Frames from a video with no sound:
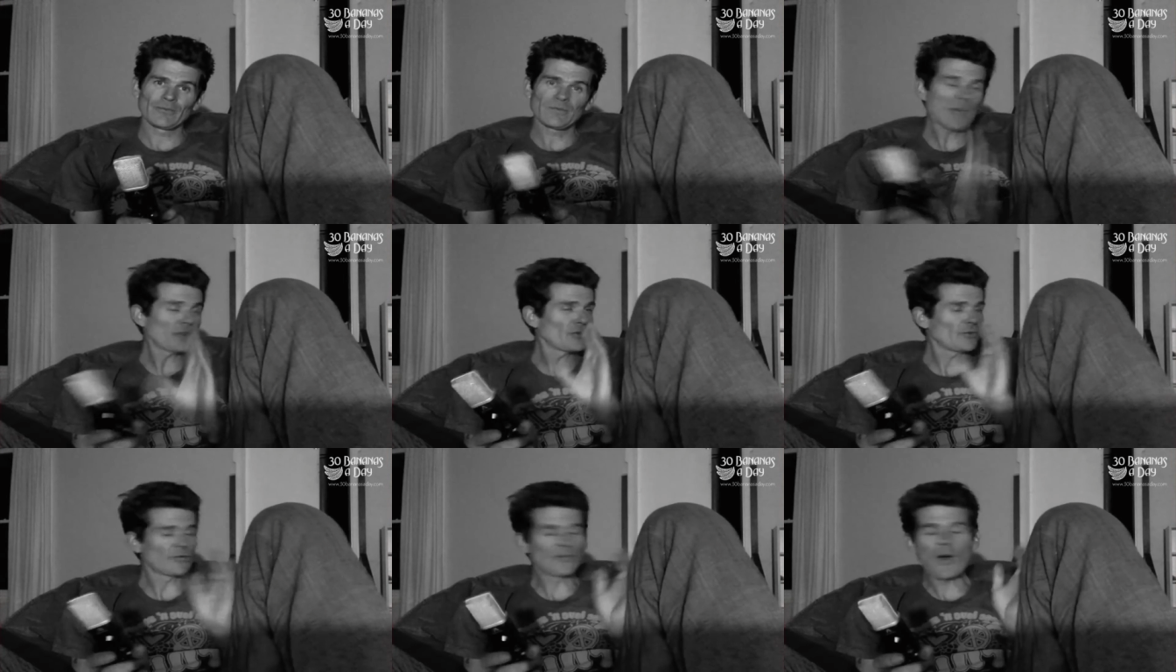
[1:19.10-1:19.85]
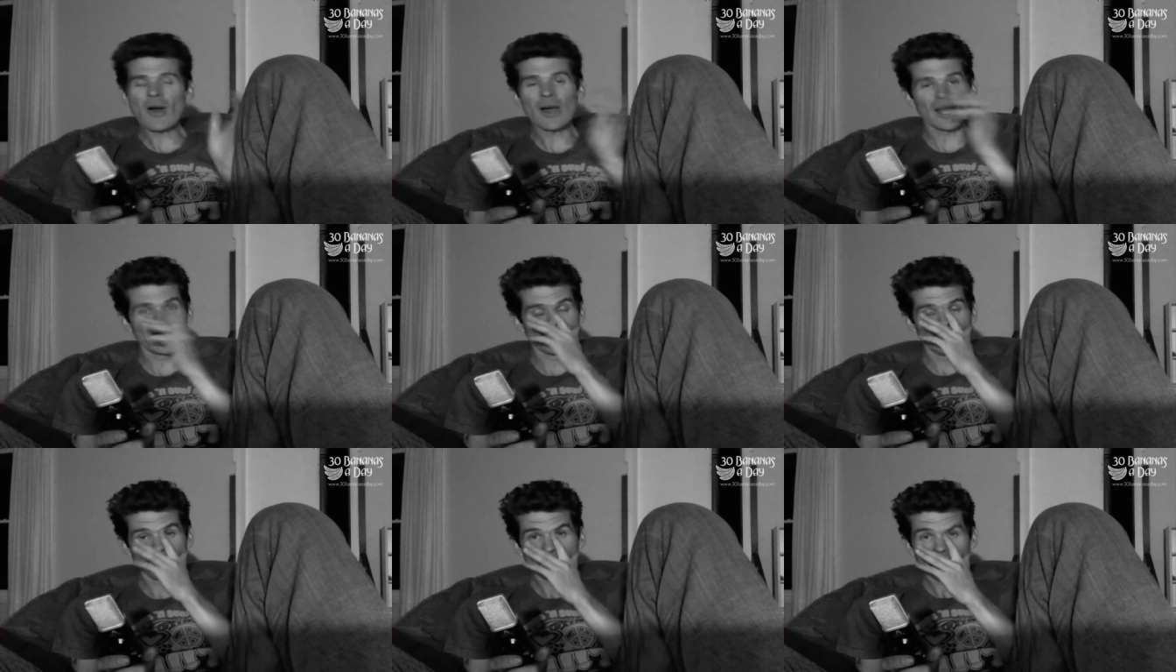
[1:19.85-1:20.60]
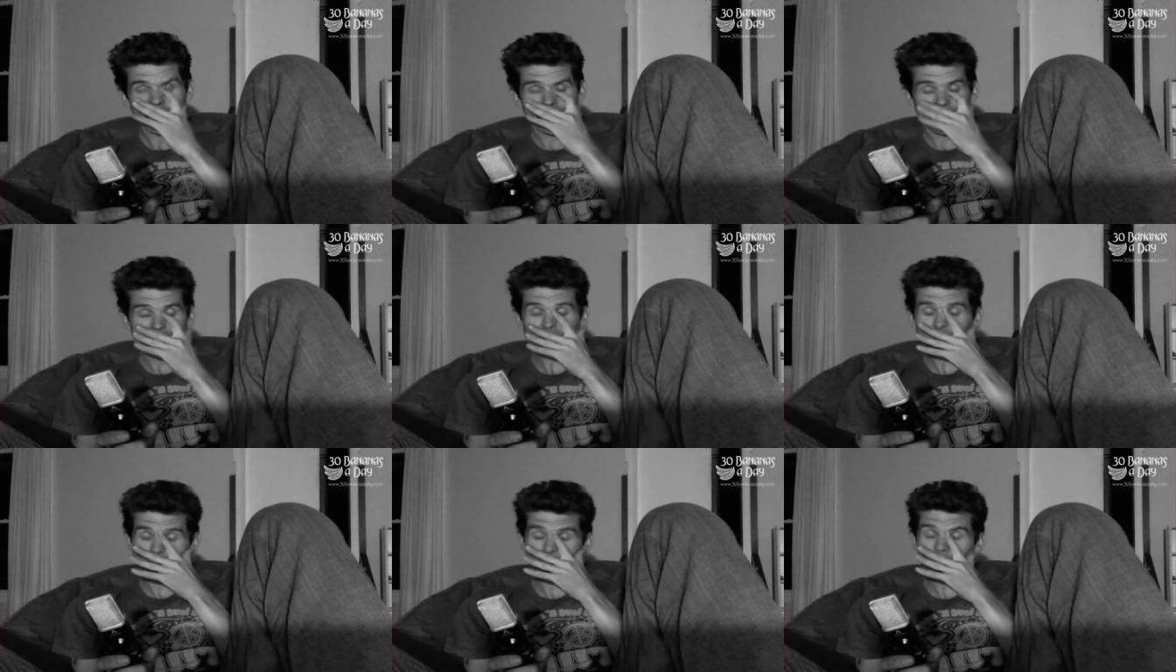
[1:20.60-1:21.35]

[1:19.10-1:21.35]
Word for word: That's fine. I mean, we